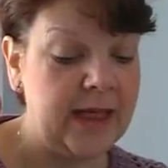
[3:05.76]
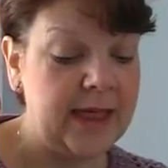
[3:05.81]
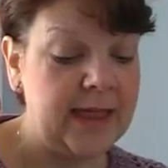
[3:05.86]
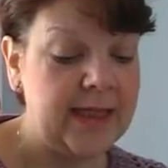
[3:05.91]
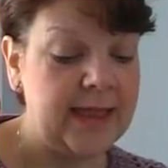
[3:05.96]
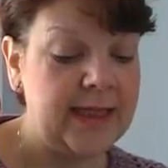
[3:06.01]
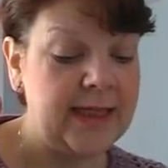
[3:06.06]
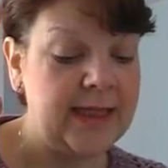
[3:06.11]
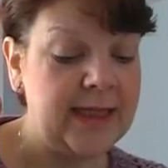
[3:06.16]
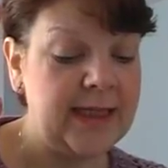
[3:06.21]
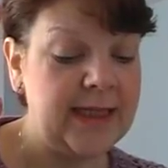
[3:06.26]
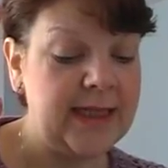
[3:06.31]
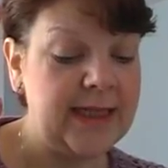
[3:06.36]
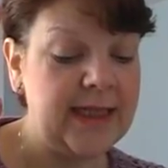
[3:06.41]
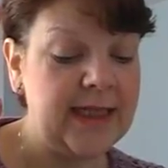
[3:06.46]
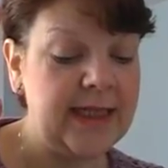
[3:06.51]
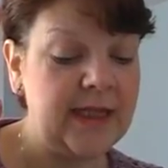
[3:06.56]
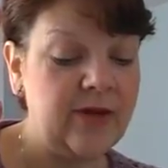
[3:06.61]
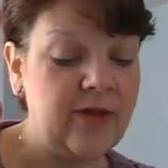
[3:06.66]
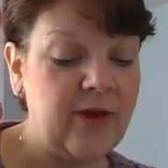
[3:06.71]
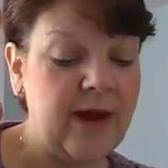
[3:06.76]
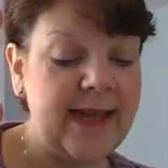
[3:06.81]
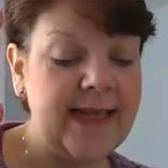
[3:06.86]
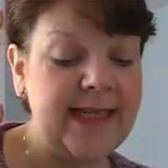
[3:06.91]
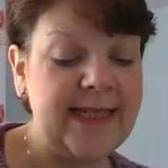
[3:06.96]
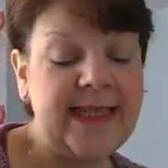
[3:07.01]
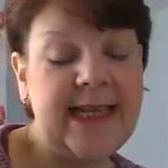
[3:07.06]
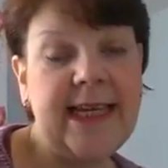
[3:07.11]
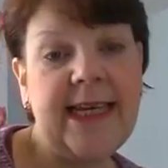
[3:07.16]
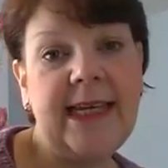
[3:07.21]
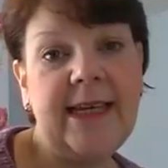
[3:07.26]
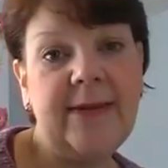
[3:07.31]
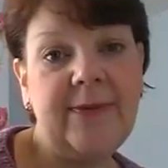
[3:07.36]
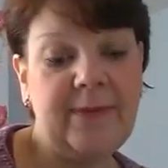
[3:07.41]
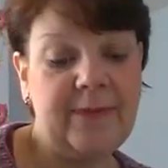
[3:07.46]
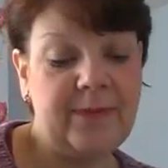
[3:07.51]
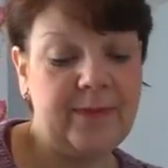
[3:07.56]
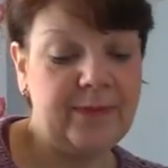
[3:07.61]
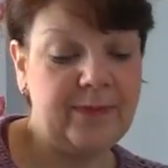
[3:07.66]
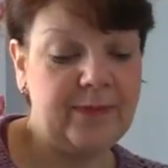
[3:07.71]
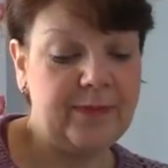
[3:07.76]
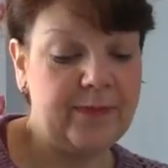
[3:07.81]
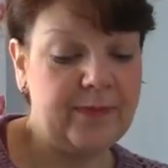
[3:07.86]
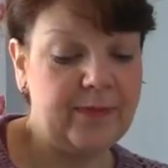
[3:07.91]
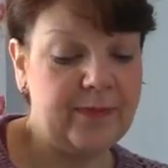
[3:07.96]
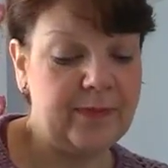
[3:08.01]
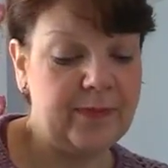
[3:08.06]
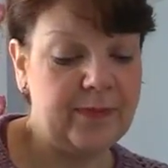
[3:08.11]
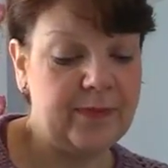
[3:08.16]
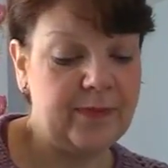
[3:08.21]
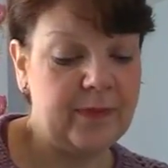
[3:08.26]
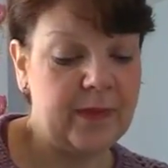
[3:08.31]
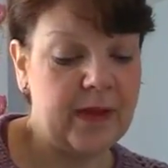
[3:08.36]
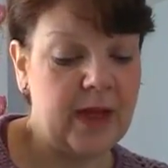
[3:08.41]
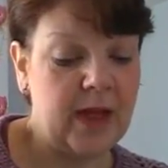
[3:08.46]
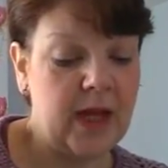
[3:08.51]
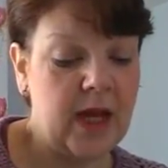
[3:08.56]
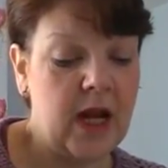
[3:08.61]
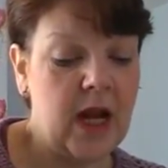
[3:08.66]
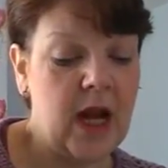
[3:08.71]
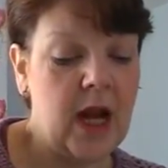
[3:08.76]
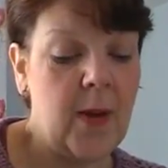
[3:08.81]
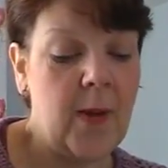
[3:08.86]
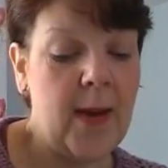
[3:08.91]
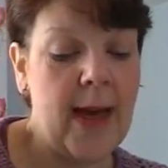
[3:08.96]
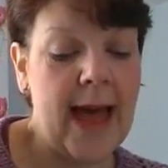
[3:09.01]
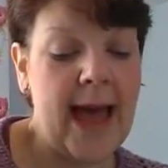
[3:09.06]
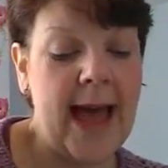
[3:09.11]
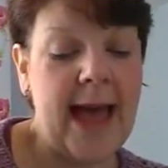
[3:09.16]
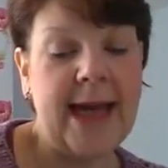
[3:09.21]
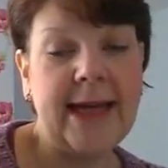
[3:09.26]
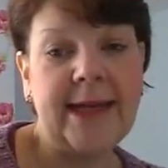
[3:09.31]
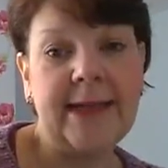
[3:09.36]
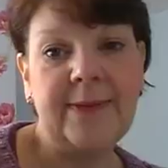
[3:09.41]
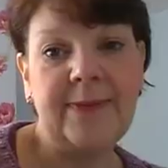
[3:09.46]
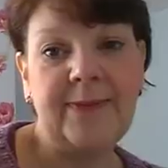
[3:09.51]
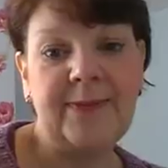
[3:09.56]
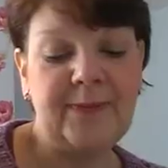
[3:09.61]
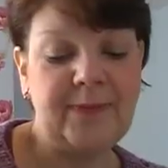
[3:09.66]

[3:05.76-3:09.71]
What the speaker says: Knitting Crazy, Lower Anne,